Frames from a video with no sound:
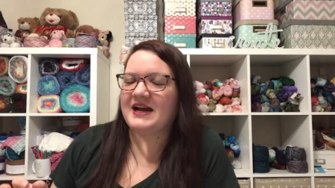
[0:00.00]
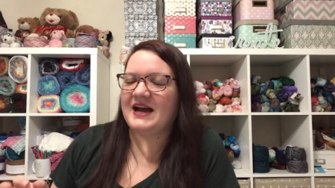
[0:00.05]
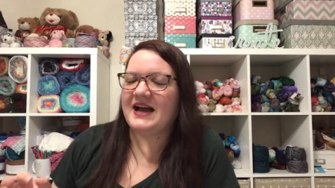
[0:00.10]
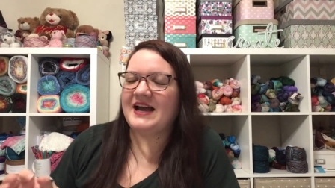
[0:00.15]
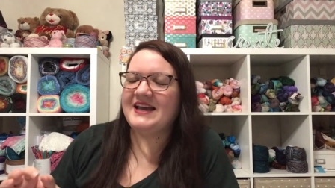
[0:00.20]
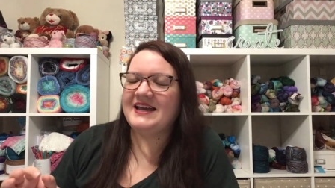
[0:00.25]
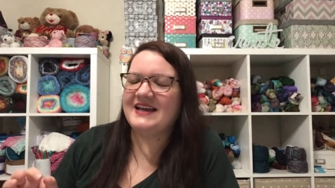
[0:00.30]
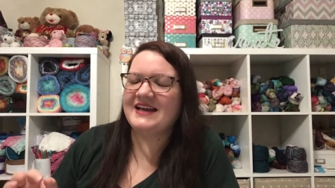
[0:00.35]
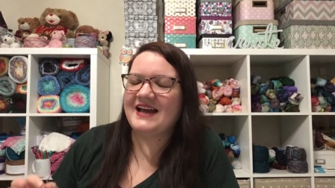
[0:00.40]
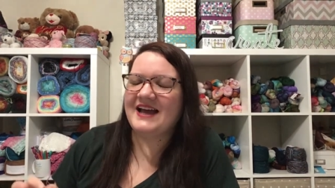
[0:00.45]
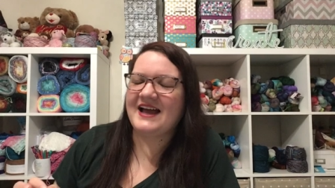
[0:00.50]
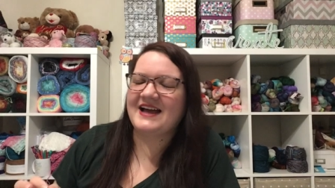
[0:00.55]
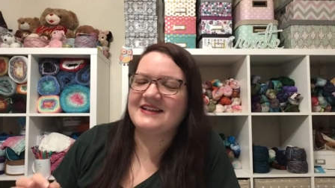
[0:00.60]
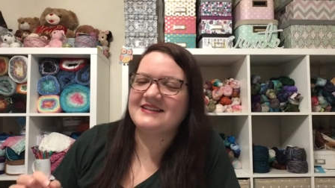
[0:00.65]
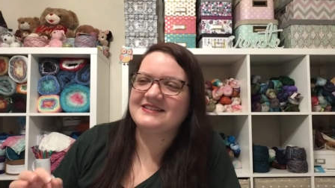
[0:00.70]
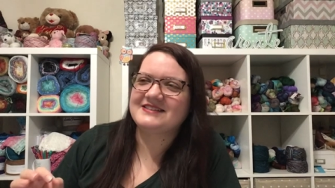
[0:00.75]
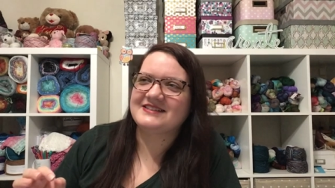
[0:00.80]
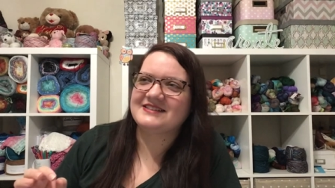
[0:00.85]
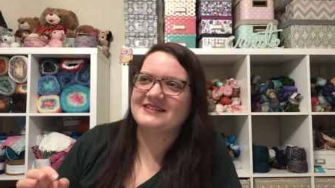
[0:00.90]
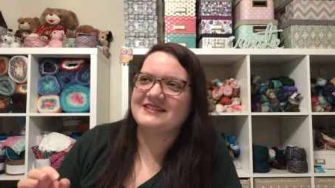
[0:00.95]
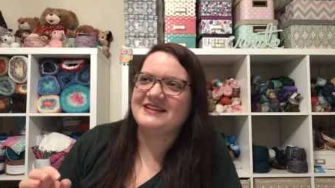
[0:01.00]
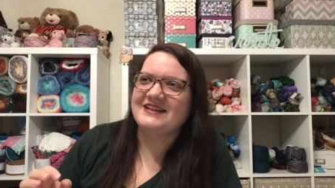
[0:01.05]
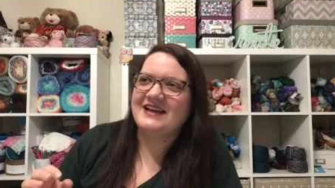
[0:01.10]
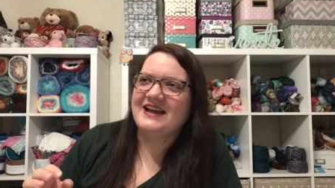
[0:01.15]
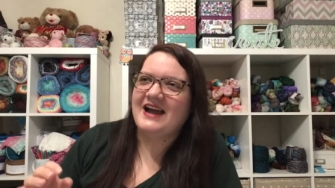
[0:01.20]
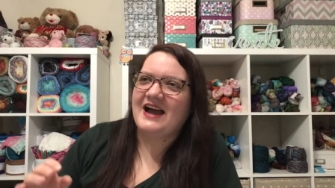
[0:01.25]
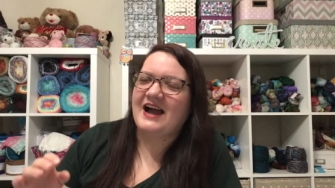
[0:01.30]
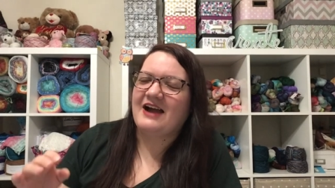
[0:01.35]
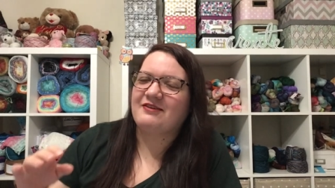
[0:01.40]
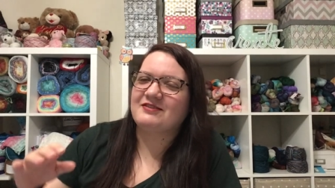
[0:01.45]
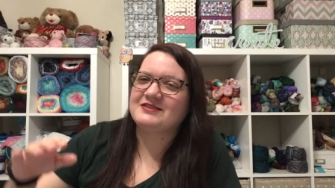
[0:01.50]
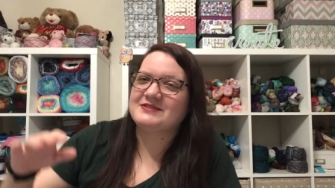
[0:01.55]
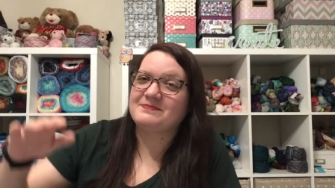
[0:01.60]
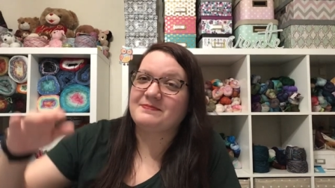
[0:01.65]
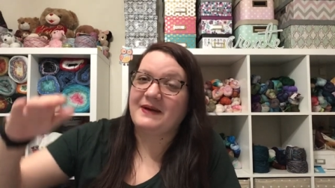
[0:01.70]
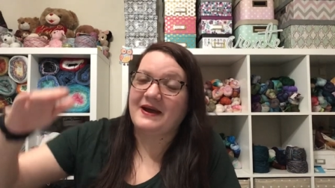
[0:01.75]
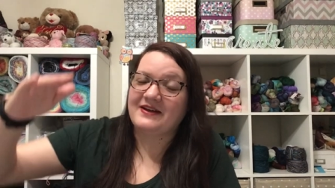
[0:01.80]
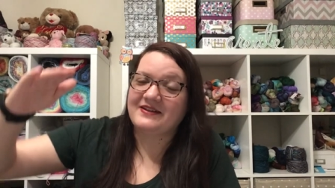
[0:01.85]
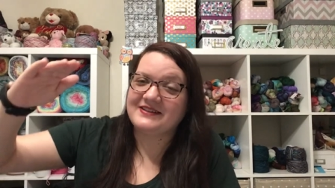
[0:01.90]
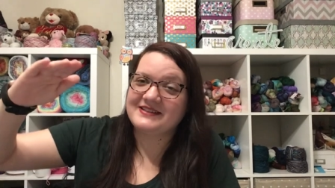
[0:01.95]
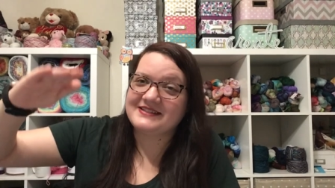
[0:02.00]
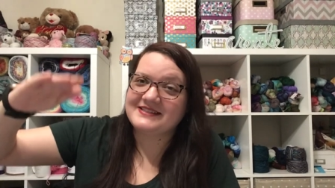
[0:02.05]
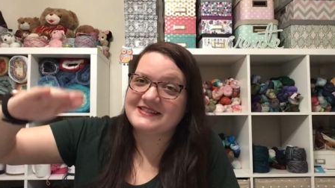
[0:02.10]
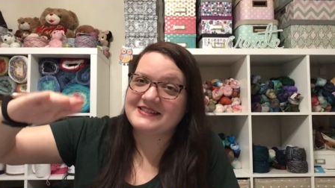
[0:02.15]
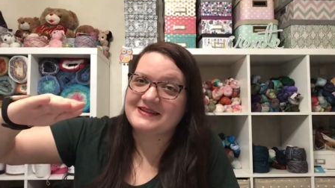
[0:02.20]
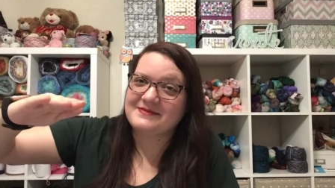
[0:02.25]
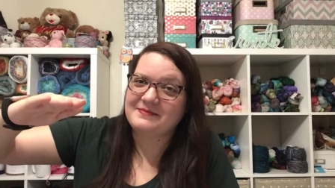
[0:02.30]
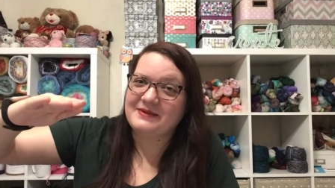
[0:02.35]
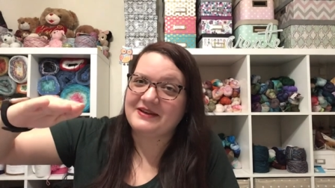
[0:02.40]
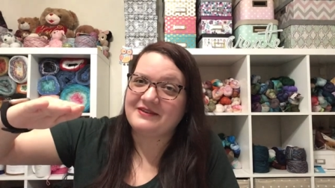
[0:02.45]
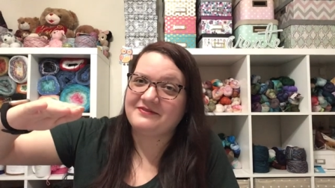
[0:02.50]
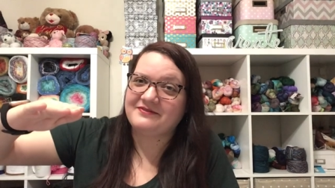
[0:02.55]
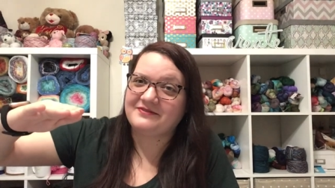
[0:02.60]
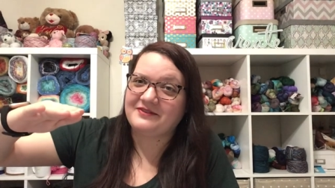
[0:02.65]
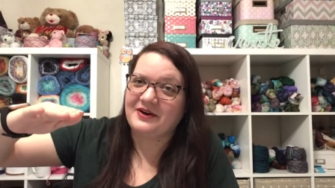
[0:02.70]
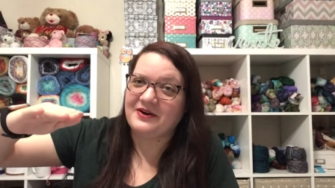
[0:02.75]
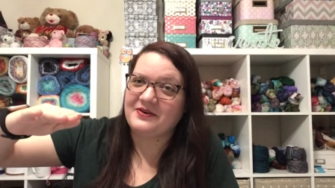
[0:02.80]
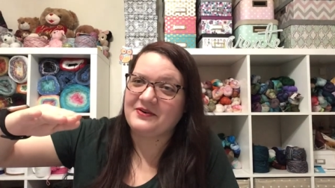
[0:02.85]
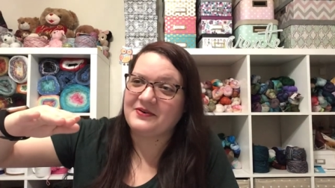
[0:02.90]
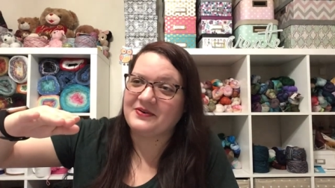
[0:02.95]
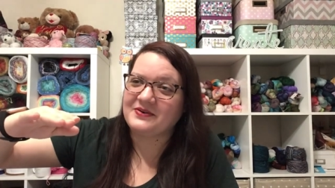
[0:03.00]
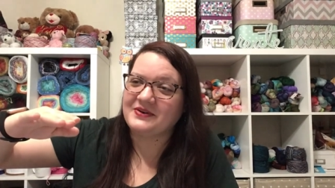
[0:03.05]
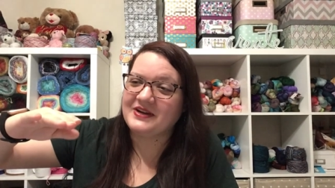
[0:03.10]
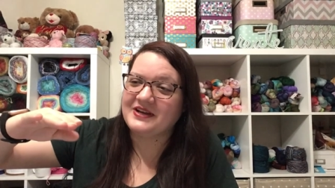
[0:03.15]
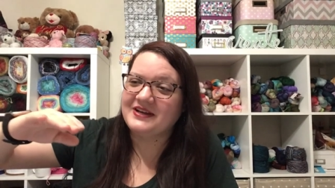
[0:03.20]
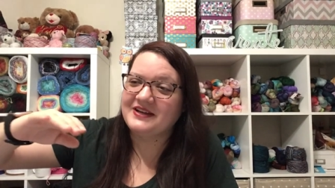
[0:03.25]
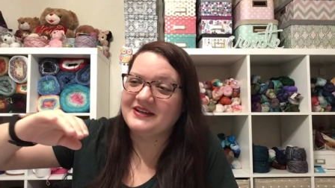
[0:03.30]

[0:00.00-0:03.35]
I had to, I was balancing my phone